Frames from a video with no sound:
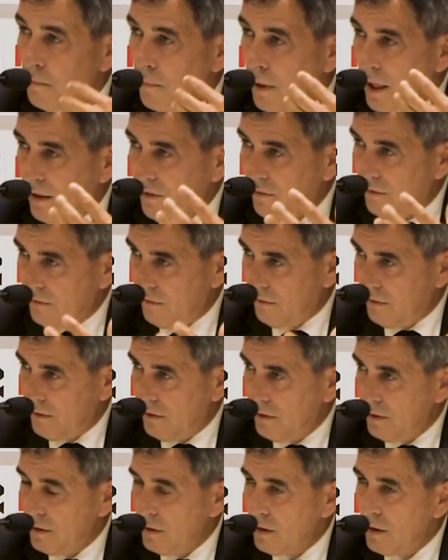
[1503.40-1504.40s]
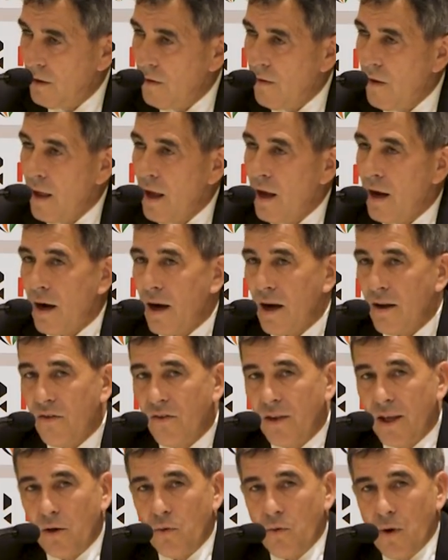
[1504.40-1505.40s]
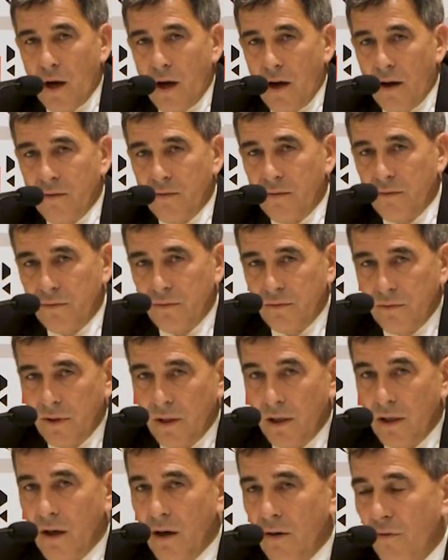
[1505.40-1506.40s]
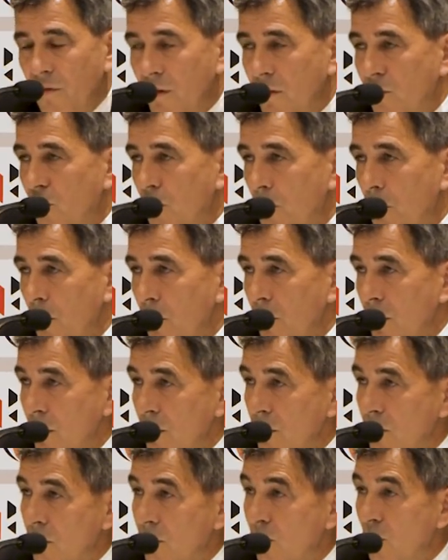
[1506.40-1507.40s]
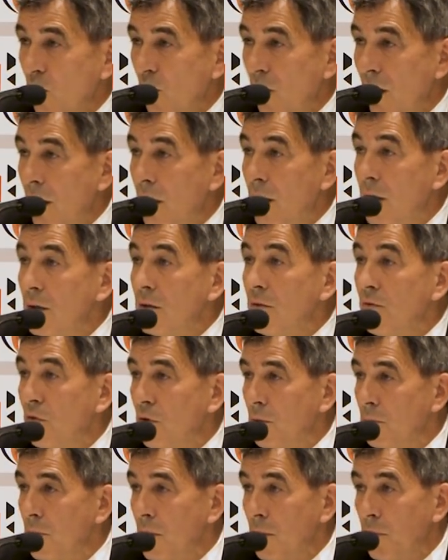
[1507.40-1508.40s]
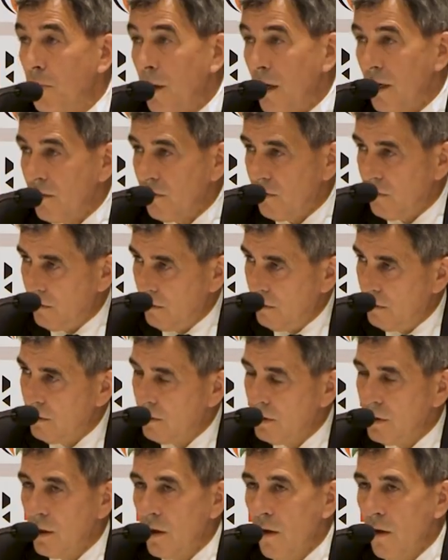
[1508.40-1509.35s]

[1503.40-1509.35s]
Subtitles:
past. I think we have enough experience to learn from the past.